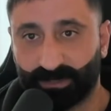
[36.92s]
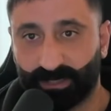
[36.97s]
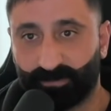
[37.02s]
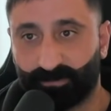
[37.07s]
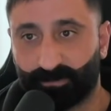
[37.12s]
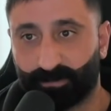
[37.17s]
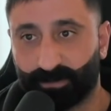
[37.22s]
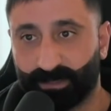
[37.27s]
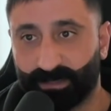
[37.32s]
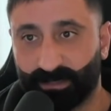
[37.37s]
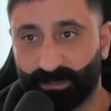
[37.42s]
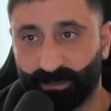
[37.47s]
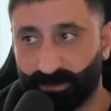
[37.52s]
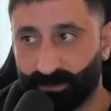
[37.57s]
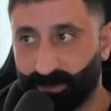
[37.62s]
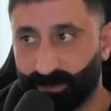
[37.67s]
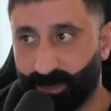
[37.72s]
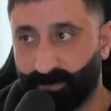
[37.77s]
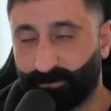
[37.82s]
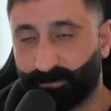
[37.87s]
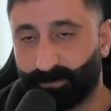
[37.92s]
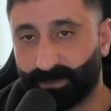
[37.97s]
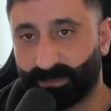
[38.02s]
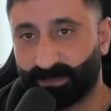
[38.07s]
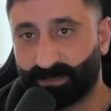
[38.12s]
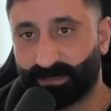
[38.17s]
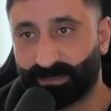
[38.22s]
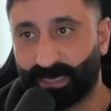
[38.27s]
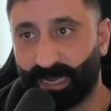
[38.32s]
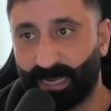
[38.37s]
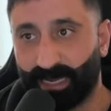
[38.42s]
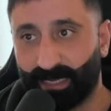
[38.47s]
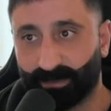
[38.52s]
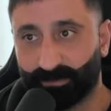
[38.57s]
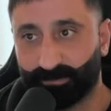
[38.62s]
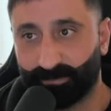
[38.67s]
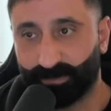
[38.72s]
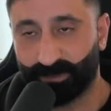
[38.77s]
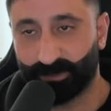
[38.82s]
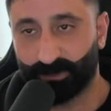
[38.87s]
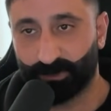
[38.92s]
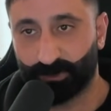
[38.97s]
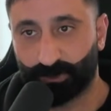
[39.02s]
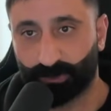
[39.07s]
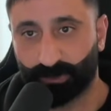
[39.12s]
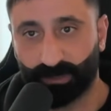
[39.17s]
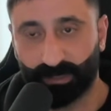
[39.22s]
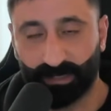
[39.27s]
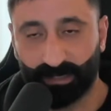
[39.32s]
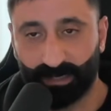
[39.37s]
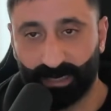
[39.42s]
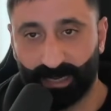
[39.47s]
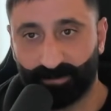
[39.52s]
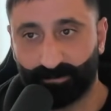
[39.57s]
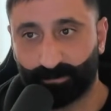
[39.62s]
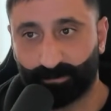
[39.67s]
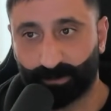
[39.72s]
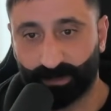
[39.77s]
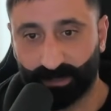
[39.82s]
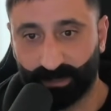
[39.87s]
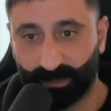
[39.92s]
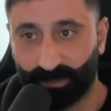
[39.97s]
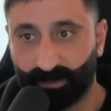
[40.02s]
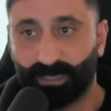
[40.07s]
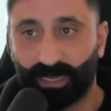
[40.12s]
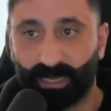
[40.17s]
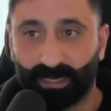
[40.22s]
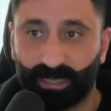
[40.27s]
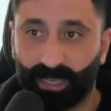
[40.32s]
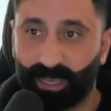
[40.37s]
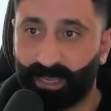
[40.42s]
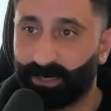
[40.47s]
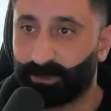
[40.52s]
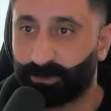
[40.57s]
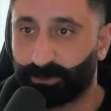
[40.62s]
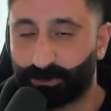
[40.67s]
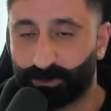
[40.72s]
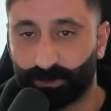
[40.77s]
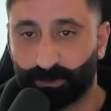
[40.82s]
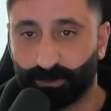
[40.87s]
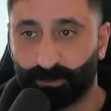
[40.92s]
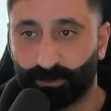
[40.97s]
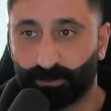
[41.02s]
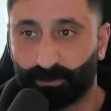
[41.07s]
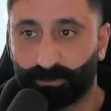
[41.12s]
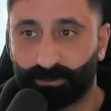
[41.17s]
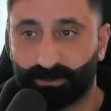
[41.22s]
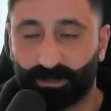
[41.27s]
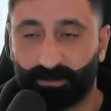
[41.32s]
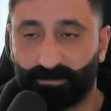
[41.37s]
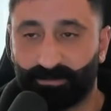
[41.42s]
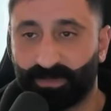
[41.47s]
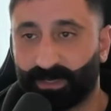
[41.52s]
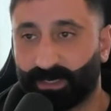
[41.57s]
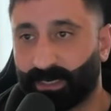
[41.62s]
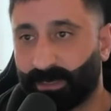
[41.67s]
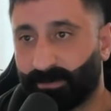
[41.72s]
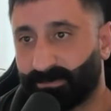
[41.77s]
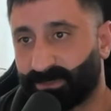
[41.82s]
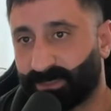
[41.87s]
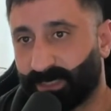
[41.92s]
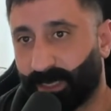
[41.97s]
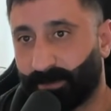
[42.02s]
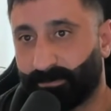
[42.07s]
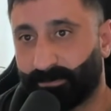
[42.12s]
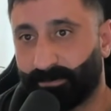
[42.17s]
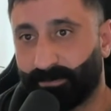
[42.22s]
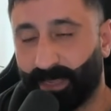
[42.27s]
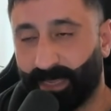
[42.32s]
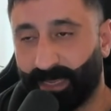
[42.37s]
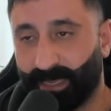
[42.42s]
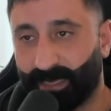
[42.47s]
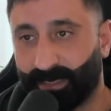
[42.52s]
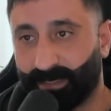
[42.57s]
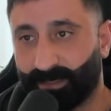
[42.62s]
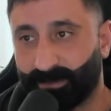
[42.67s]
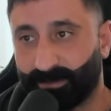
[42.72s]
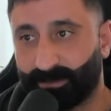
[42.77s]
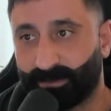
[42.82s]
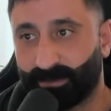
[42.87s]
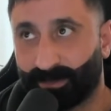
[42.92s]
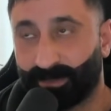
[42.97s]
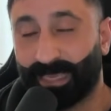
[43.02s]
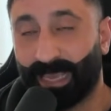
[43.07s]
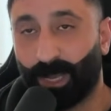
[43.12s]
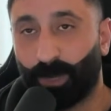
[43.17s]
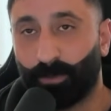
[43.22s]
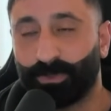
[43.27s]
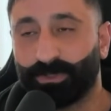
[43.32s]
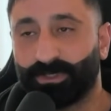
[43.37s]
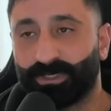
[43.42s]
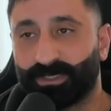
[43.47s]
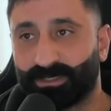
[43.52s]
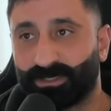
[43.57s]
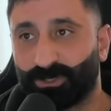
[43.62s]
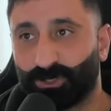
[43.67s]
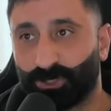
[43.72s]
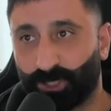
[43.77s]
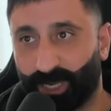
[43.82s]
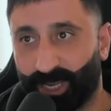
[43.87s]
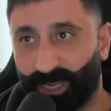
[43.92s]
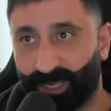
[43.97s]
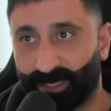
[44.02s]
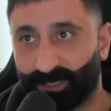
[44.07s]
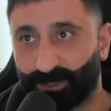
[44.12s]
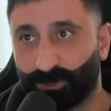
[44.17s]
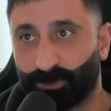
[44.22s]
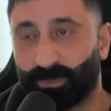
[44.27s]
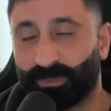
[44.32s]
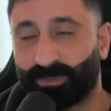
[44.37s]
every style of industry, and every decade or two something comes up and the output doesn't change,